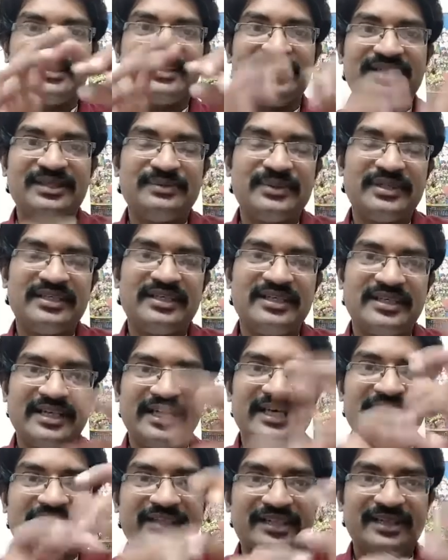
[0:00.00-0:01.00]
it in an
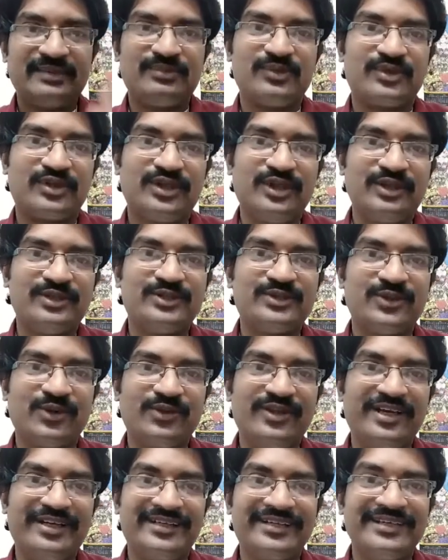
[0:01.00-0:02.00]
airtight bottle so
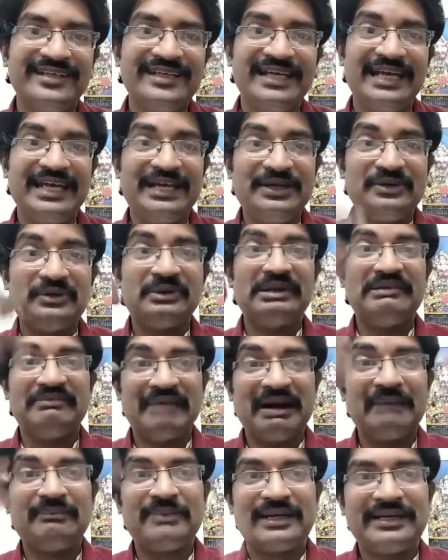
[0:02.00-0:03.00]
that it don't
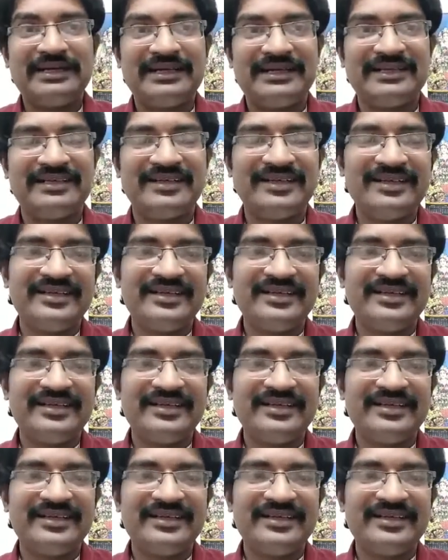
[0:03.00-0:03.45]
evaporate and